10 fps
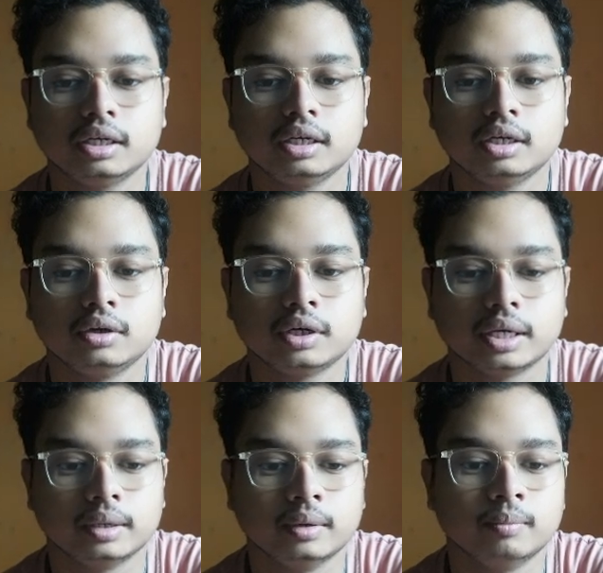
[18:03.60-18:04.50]

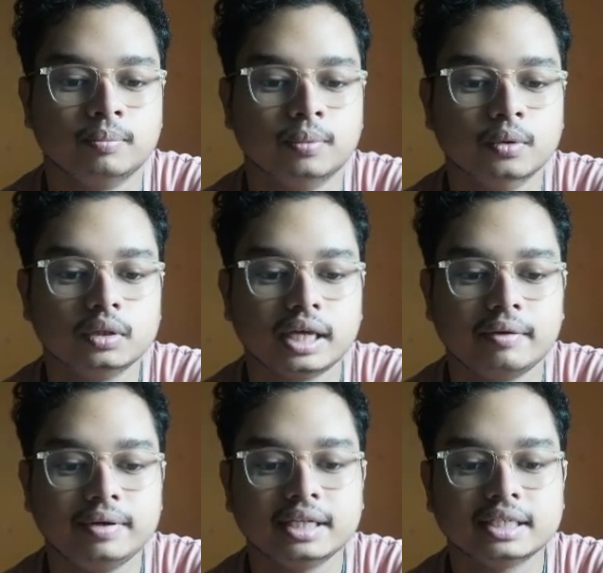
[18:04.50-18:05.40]
okay, both
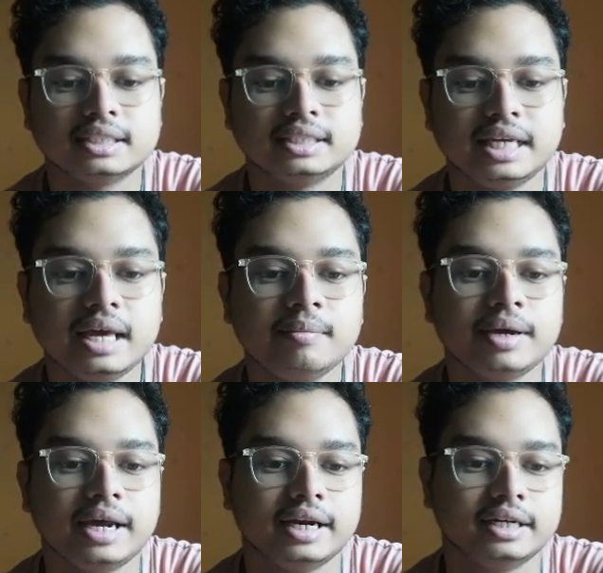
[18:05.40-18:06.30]
having the same
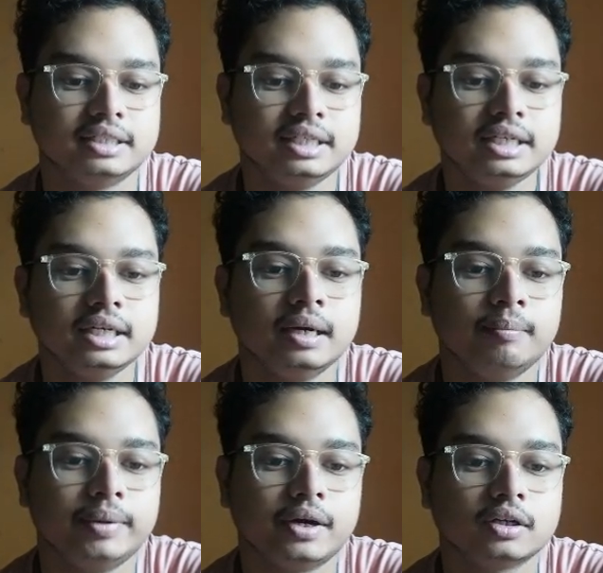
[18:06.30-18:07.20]
energy
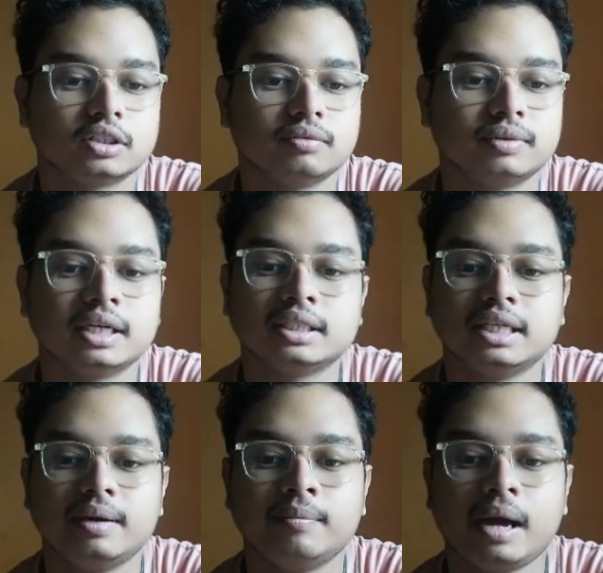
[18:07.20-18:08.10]
because of the
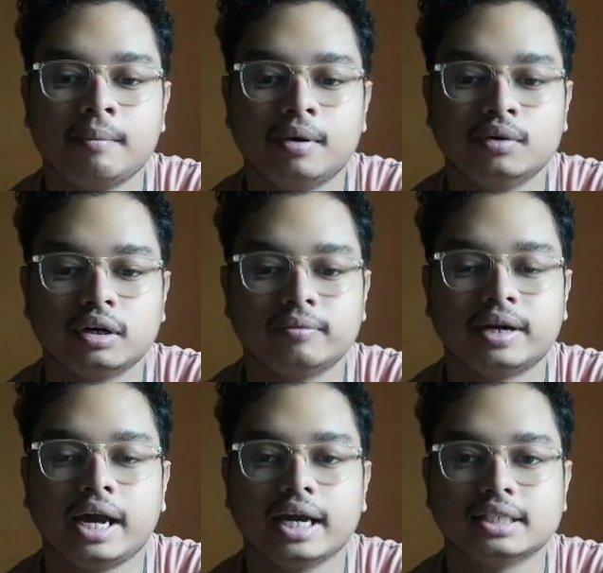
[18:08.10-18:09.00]
same amount of
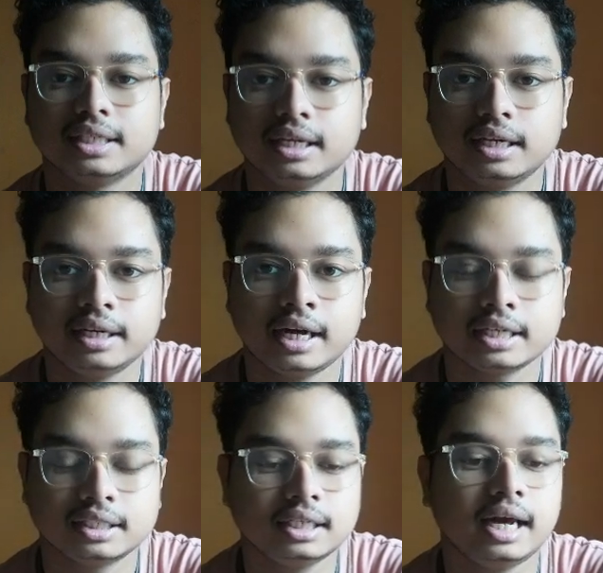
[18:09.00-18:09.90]
diaxial
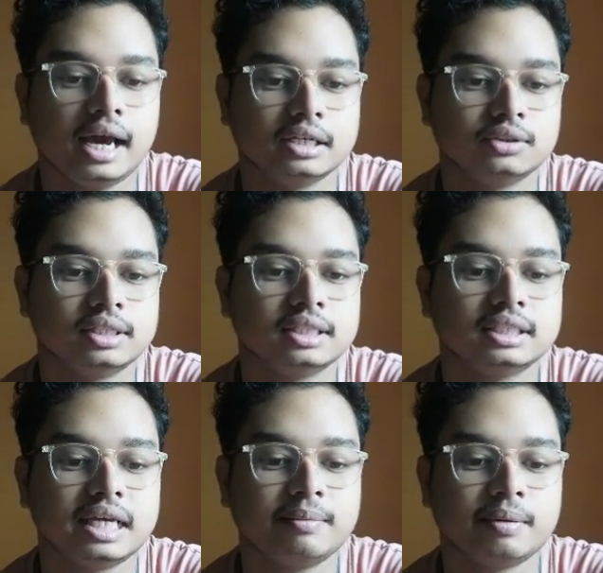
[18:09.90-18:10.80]
interaction as well as the
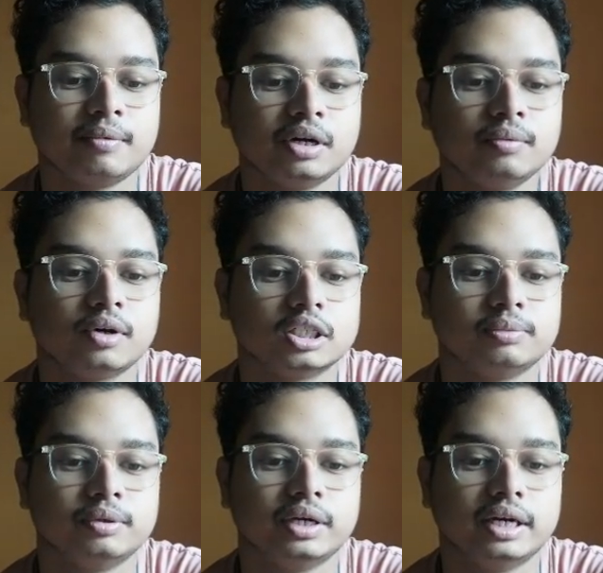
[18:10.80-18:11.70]
same amount of Gauge
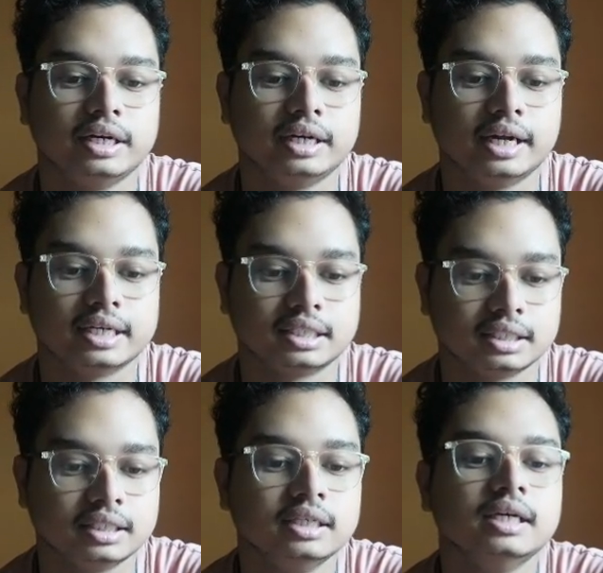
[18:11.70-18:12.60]
butane
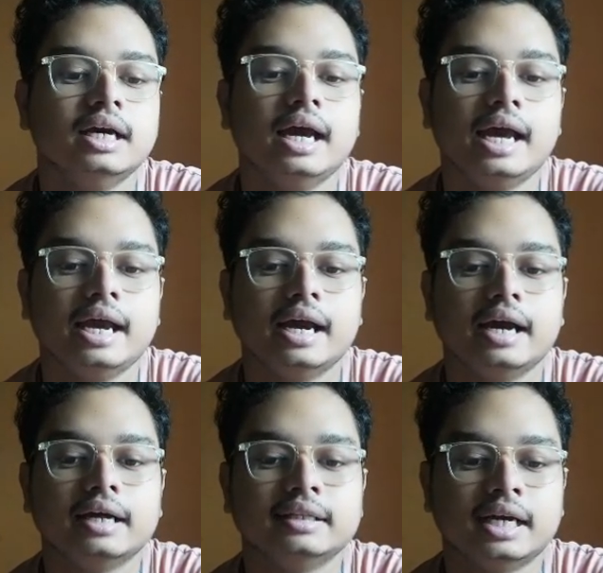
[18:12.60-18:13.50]
interaction.
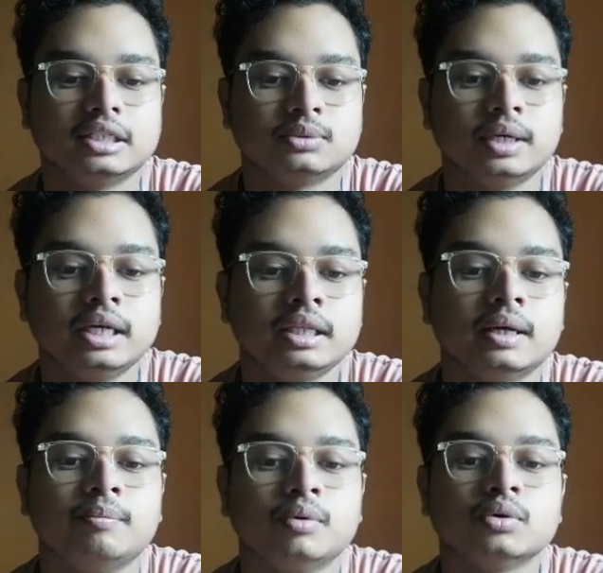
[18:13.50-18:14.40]
That's why the both